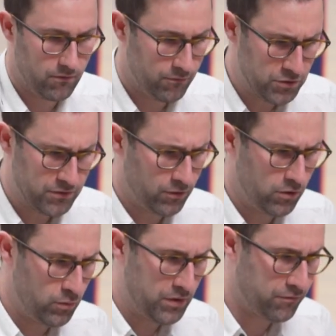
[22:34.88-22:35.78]
First of
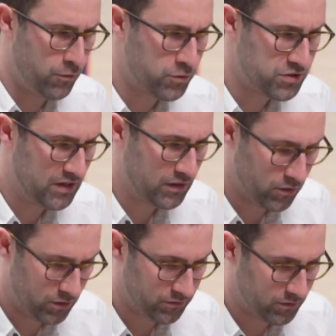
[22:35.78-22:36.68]
all, we are focusing
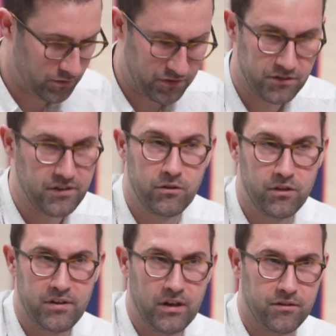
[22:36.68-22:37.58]
on
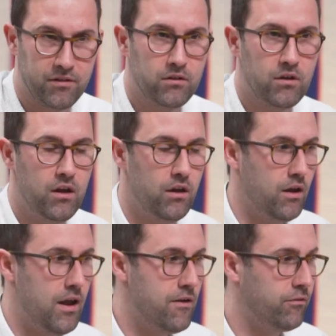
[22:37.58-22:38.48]
the talent.
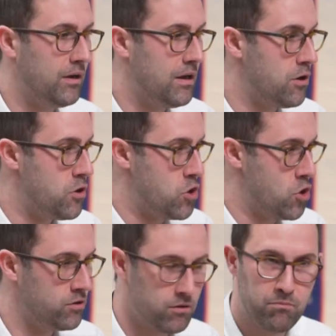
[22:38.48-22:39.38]
Every
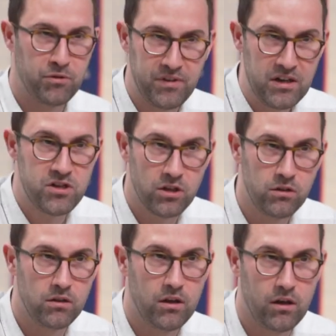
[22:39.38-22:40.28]
young
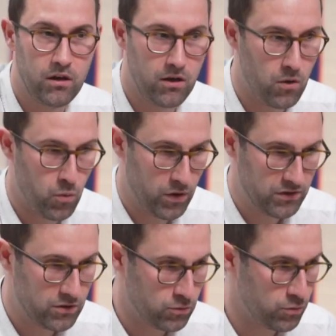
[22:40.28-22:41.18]
potential
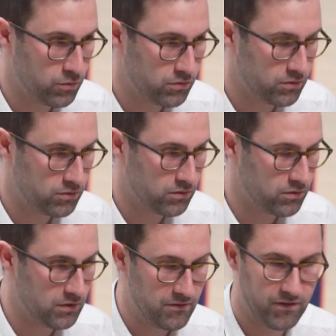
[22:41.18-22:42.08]
wants to
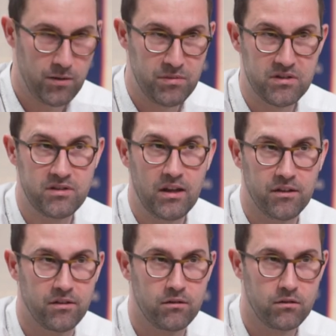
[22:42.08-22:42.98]
develop its
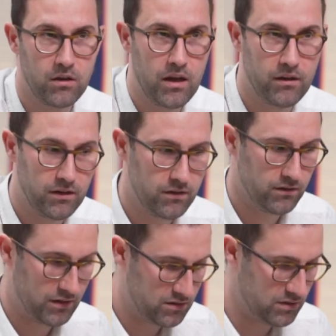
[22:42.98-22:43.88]
talent.
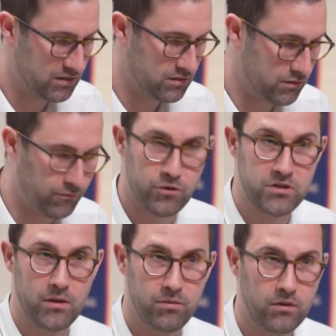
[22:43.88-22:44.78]
And that's the first
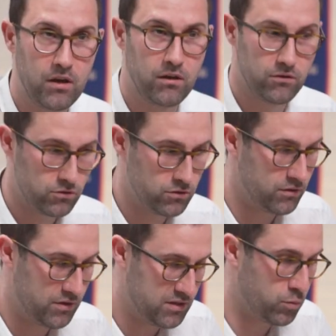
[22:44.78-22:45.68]
step. And
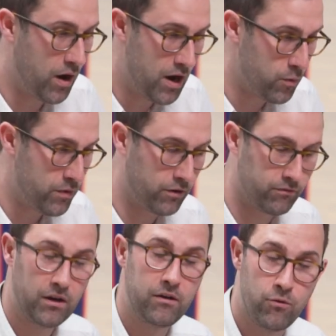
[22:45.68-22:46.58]
that's why we are
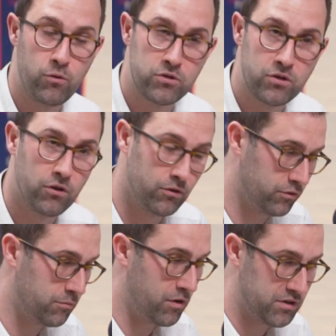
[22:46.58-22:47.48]
very focused
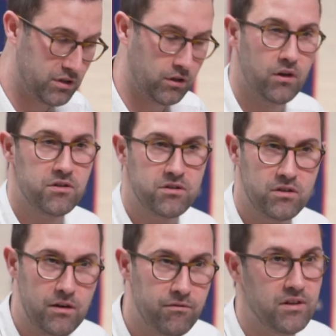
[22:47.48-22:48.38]
on the masterclasses,
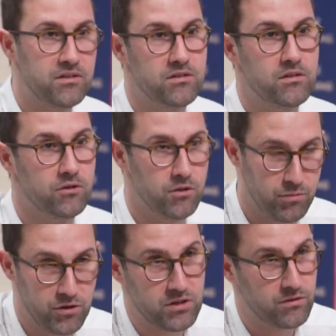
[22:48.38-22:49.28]
the events, the
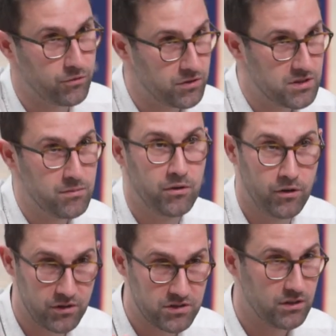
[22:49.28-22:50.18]
budgets for the
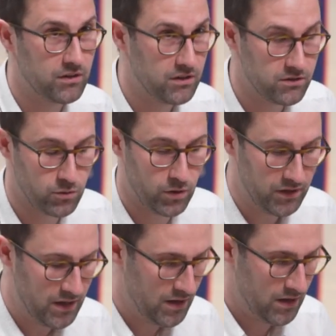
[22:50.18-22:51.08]
seminars and so
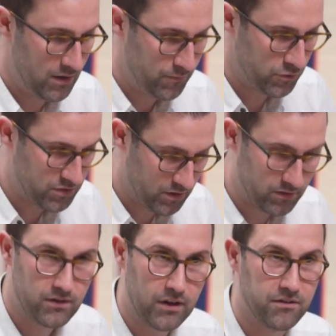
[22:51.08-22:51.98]
on. Dus
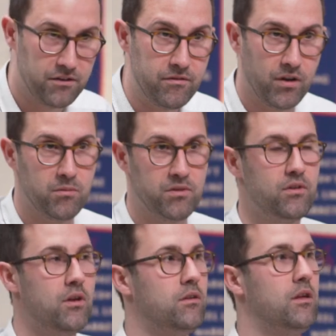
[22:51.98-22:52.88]
talent
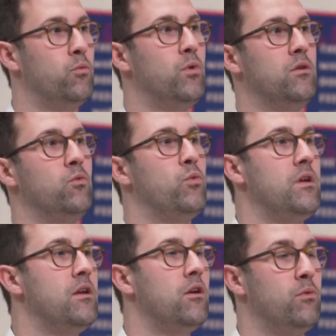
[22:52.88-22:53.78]
development. And
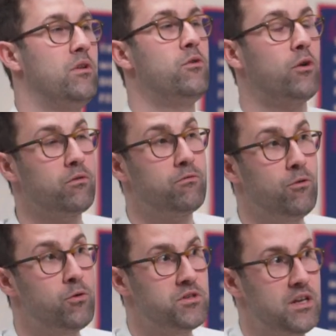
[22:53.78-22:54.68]
when you're
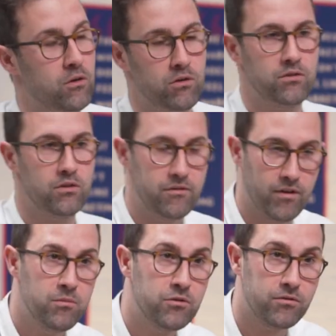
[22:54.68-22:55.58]
focusing on the
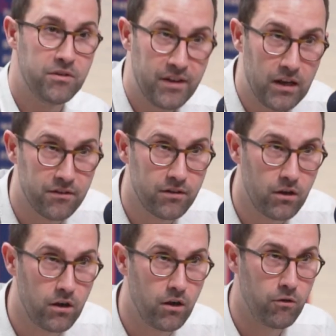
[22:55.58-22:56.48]
development of the talent
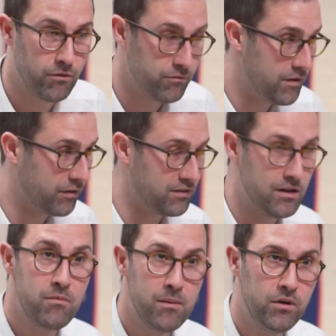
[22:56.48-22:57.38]
of every
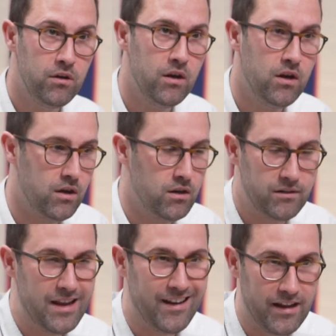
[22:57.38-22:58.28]
team member,
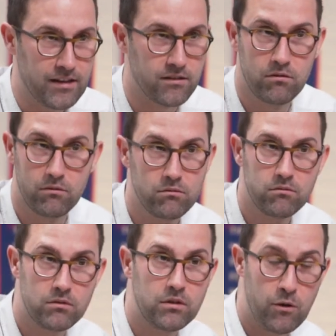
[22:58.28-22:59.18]
they like it.
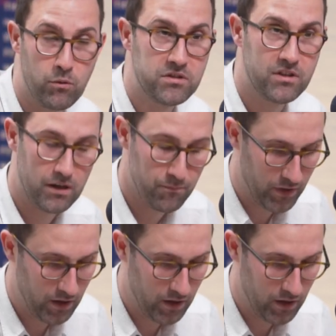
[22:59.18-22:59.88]
They will stay.